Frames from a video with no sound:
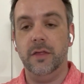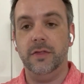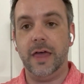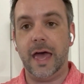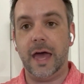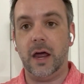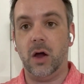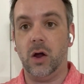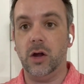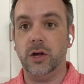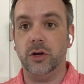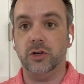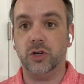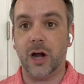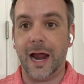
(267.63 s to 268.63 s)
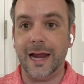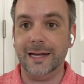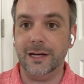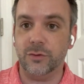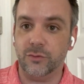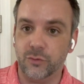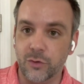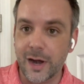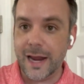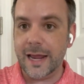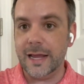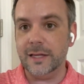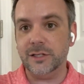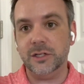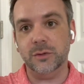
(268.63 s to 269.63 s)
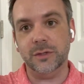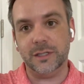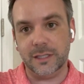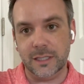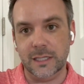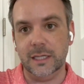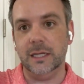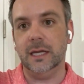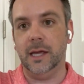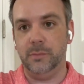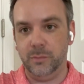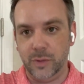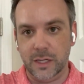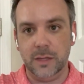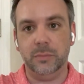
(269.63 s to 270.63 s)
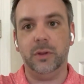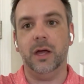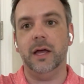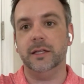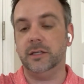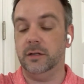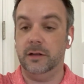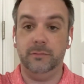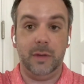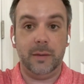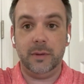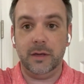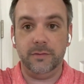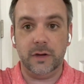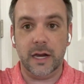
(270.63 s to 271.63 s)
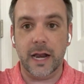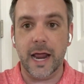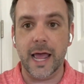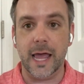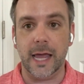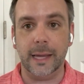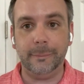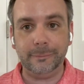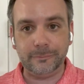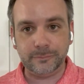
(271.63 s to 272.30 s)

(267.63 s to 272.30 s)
that are you're trying to raise to a C and B plus, and maybe even an A.